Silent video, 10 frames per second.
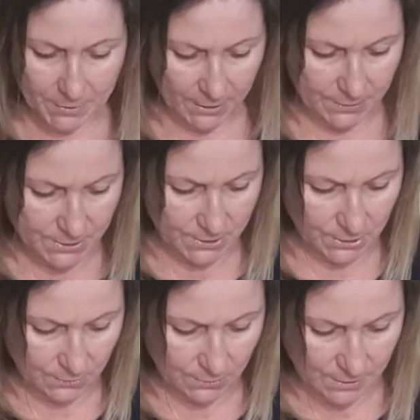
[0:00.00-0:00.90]
going
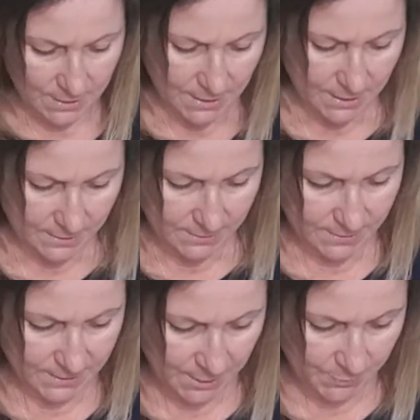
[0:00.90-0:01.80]
to
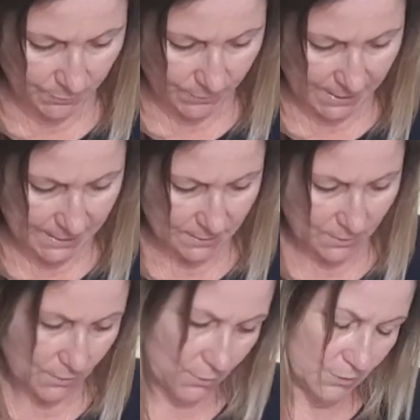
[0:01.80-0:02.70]
staple
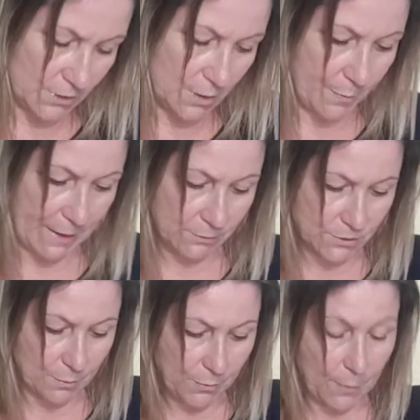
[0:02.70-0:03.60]
these onto the belt.
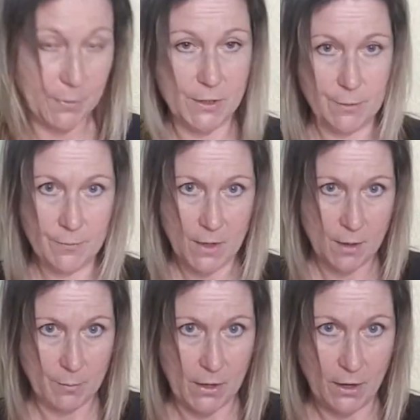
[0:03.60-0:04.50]
So I'm popping them
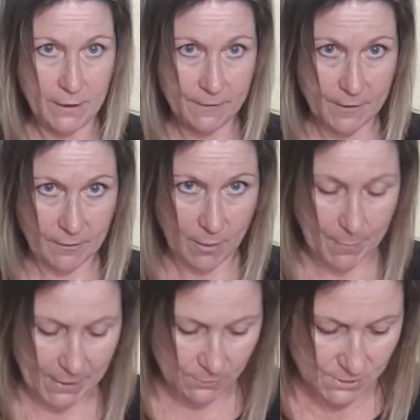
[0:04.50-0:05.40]
behind the
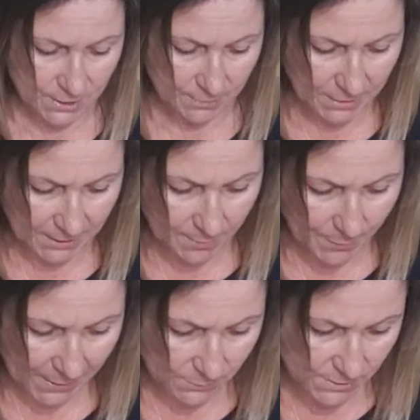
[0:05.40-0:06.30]
belt, I'm laying the
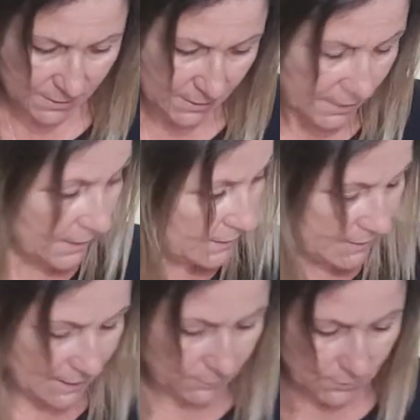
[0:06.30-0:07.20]
belt
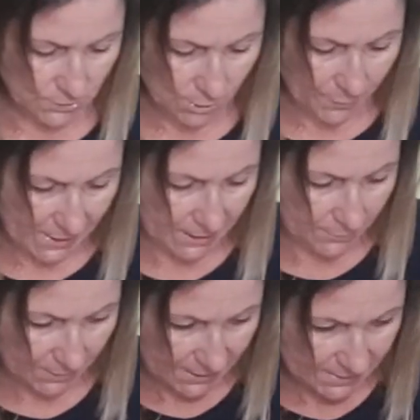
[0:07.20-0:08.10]
down on top, and then
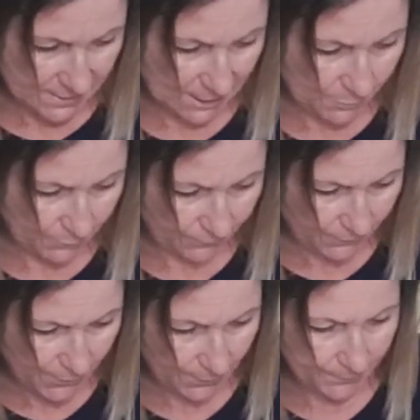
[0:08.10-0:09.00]
I'm going to staple
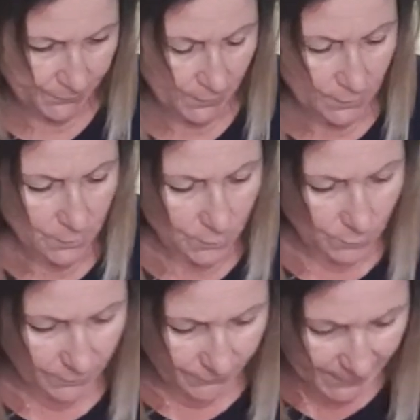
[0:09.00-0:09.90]
through
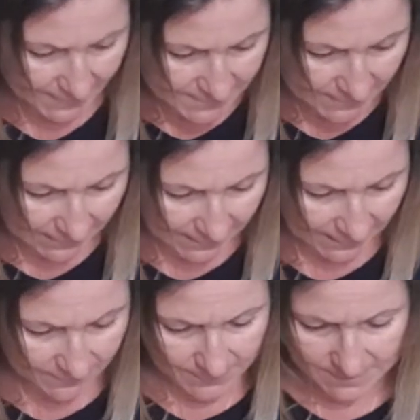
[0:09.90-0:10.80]
all of these. And
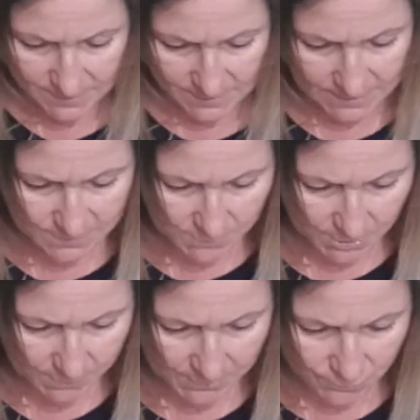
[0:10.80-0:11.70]
again, this
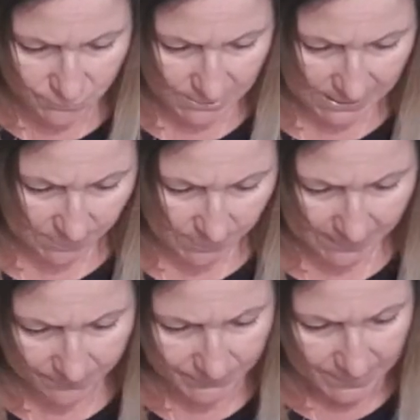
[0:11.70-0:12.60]
might be the tricky
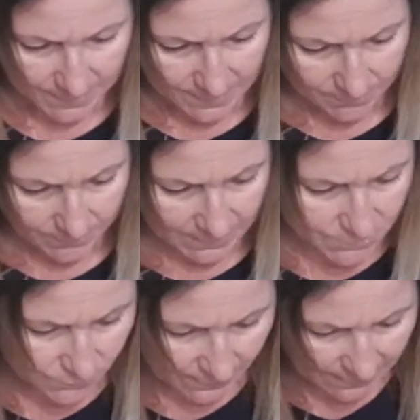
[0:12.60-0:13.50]
bit, making
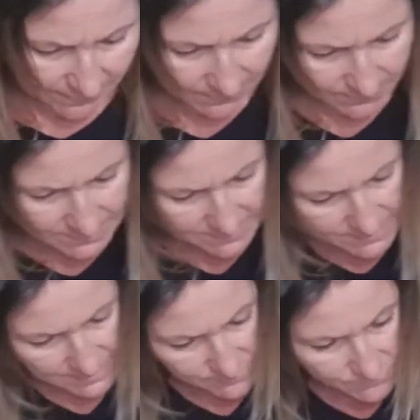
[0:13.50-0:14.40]
sure I get that nice and
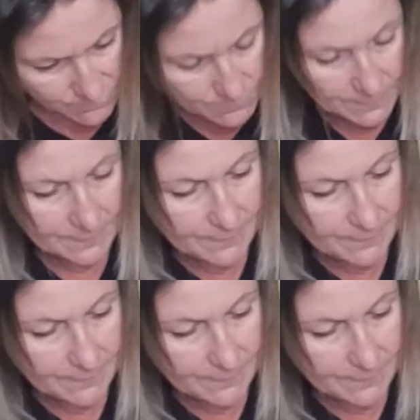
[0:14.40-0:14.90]
central.